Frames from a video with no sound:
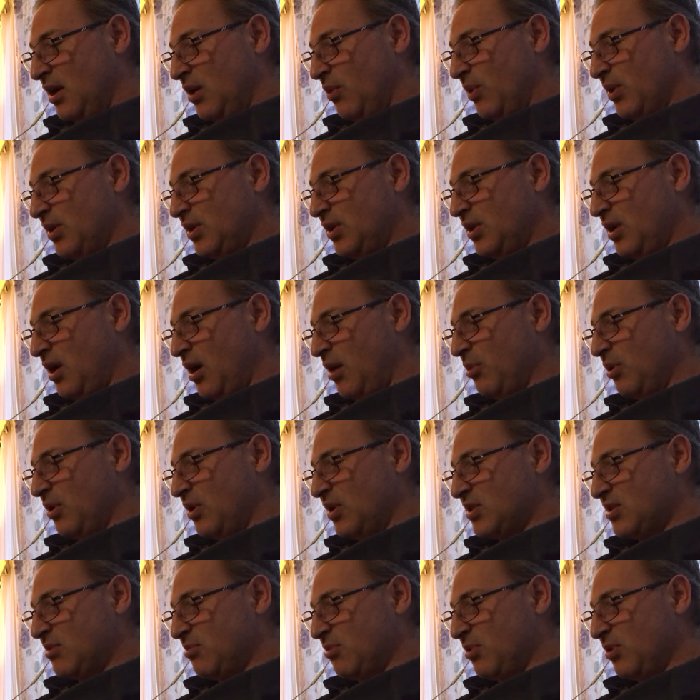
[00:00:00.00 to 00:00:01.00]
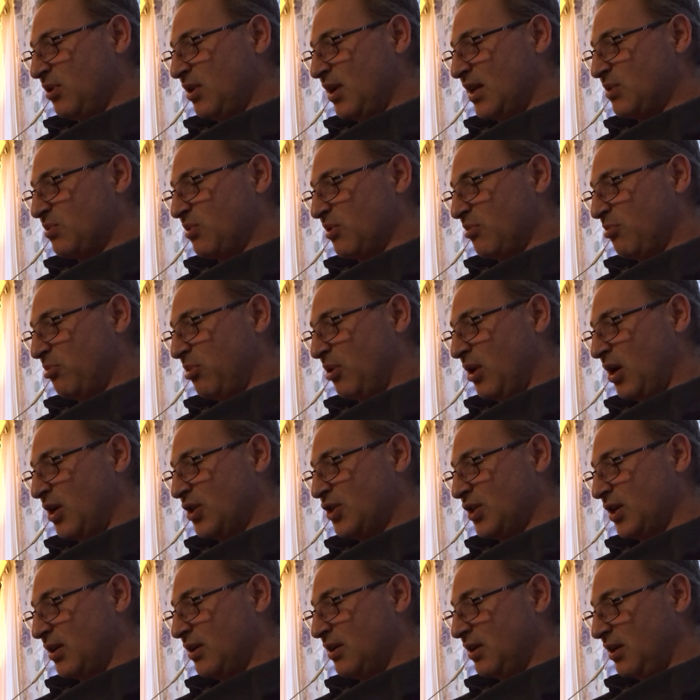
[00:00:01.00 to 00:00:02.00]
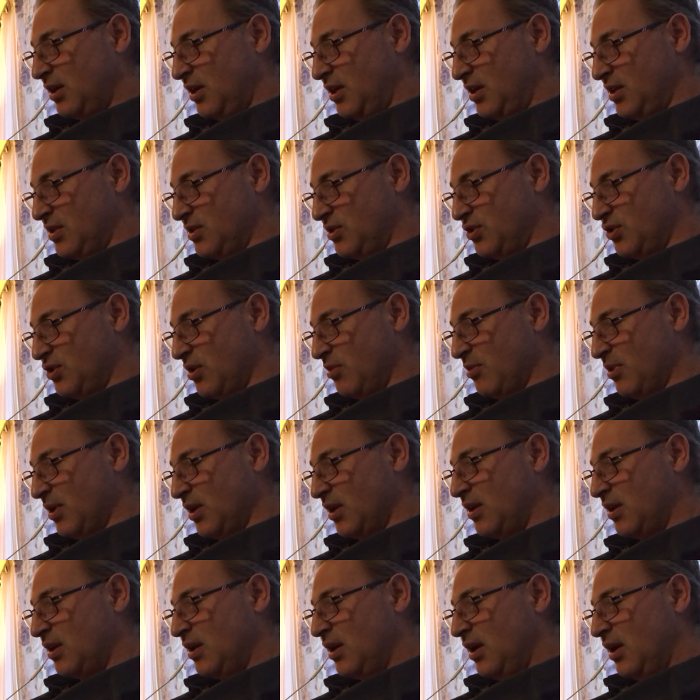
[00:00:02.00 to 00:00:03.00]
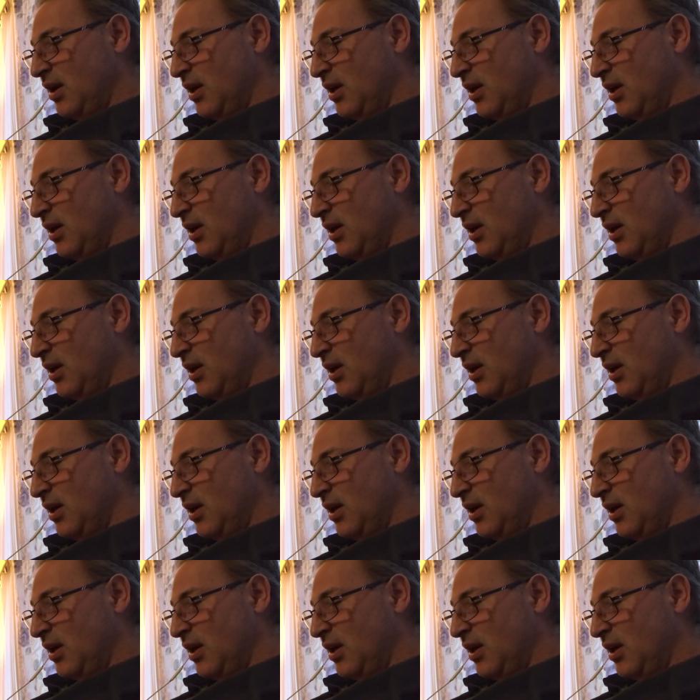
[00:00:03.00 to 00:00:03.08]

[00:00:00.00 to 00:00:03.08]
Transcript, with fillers: When Communism unites with Prussia, East Germany,